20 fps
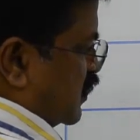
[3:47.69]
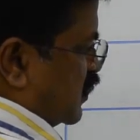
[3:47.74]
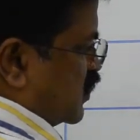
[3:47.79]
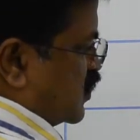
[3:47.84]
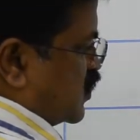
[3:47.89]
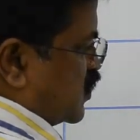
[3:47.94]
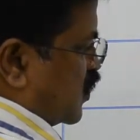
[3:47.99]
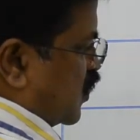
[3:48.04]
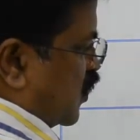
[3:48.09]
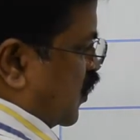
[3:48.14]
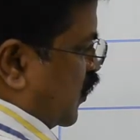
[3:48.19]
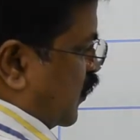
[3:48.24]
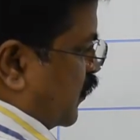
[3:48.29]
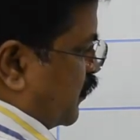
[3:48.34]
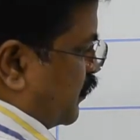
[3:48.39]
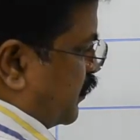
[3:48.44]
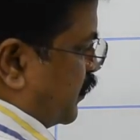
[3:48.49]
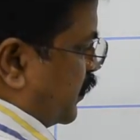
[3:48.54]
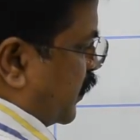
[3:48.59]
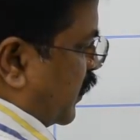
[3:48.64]

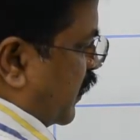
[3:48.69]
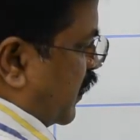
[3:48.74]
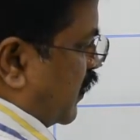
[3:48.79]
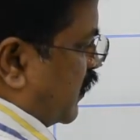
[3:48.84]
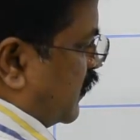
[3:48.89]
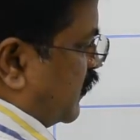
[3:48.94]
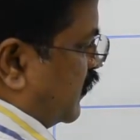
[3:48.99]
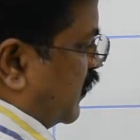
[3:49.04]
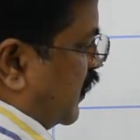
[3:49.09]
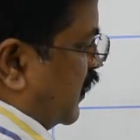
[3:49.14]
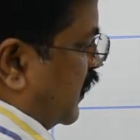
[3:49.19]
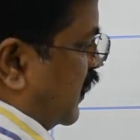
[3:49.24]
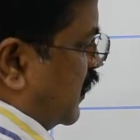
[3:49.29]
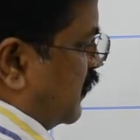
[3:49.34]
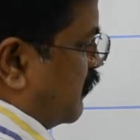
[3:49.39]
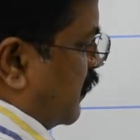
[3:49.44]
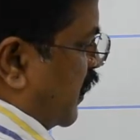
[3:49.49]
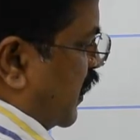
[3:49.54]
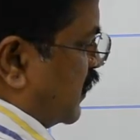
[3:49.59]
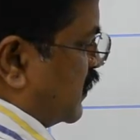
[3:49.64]
So
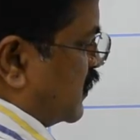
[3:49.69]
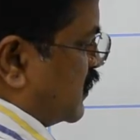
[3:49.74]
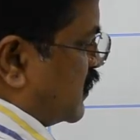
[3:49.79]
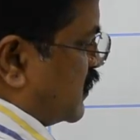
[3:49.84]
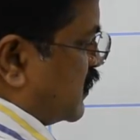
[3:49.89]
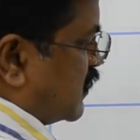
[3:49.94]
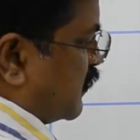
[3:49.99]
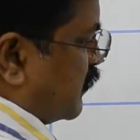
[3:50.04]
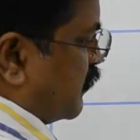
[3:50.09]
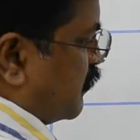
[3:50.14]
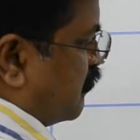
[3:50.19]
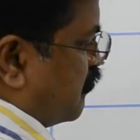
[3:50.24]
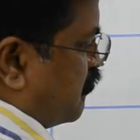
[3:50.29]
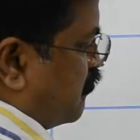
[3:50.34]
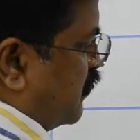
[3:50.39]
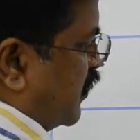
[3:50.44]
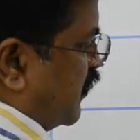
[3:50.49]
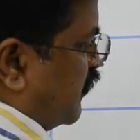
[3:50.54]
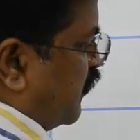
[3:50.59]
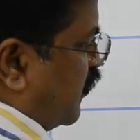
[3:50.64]
13 months
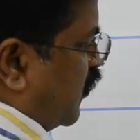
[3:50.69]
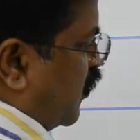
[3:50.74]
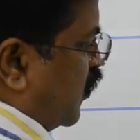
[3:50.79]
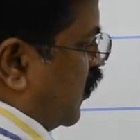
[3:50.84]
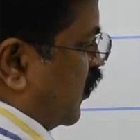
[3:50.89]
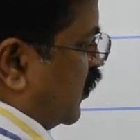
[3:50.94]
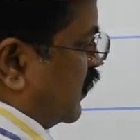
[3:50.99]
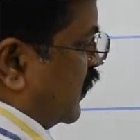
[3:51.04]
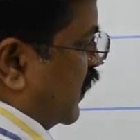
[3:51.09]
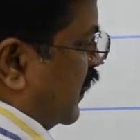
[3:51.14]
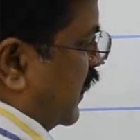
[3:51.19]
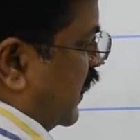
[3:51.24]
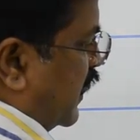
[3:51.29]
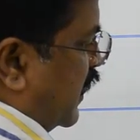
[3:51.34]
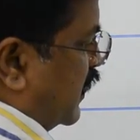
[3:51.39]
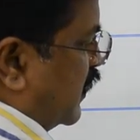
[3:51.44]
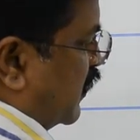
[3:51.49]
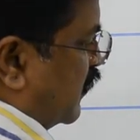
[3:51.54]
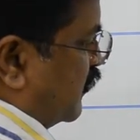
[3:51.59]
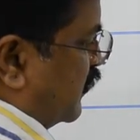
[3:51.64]
before the
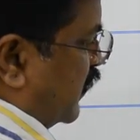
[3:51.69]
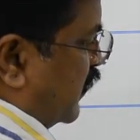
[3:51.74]
date of